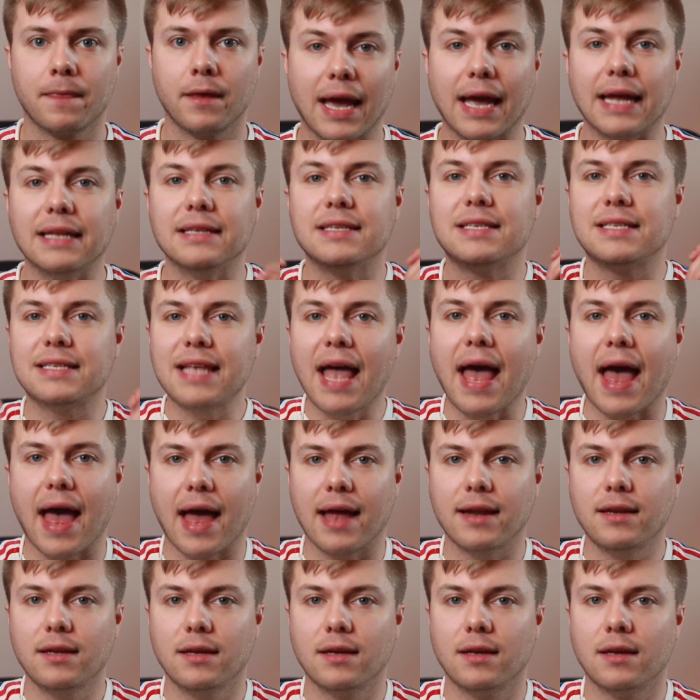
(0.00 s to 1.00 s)

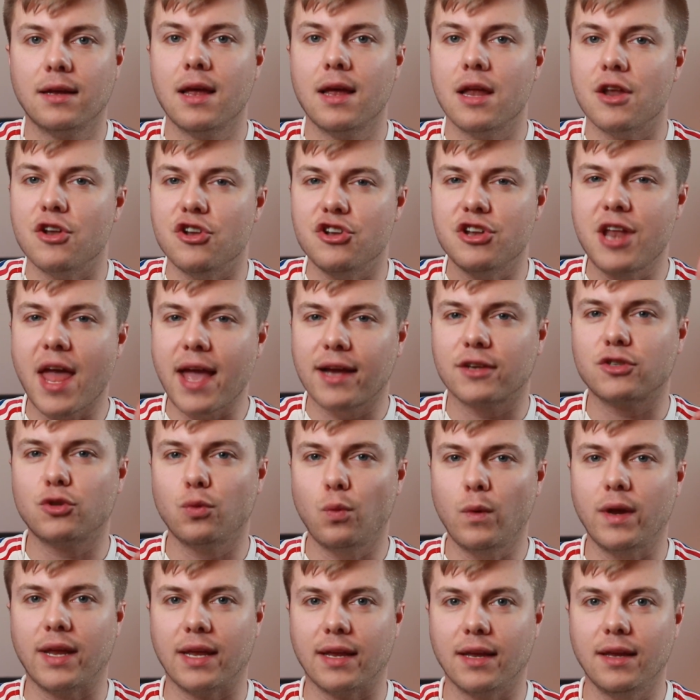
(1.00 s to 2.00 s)
Instead, next
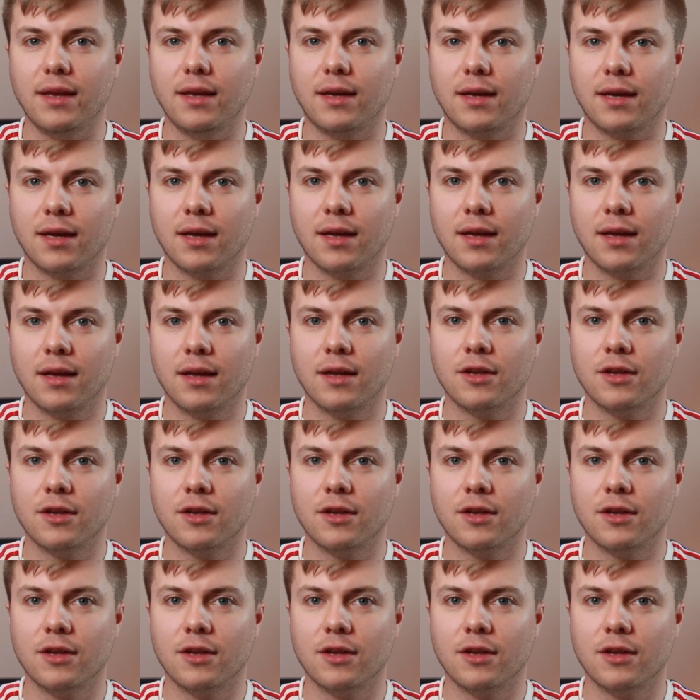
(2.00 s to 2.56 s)
week,